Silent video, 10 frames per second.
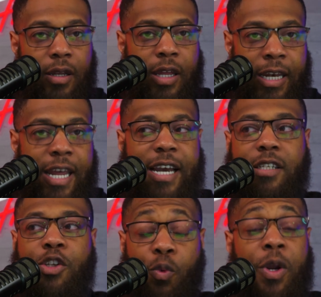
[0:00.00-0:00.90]
Knicks
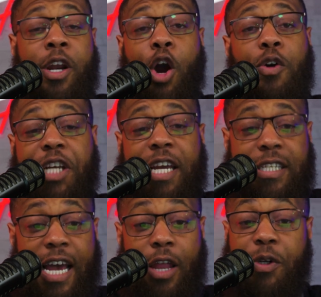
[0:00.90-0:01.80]
to renegotiate
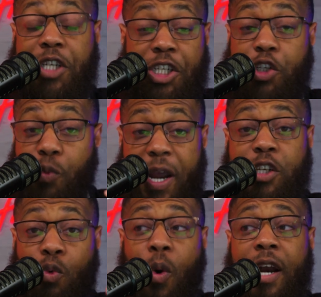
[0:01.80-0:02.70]
salary should just raise
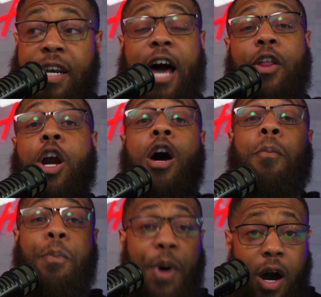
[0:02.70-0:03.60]
it $1
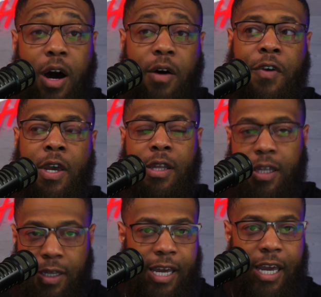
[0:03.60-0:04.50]
above the
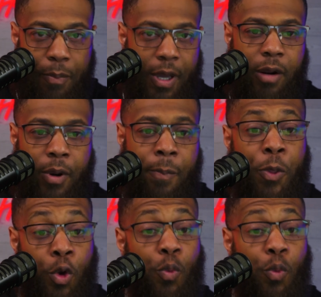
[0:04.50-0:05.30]
league minimum,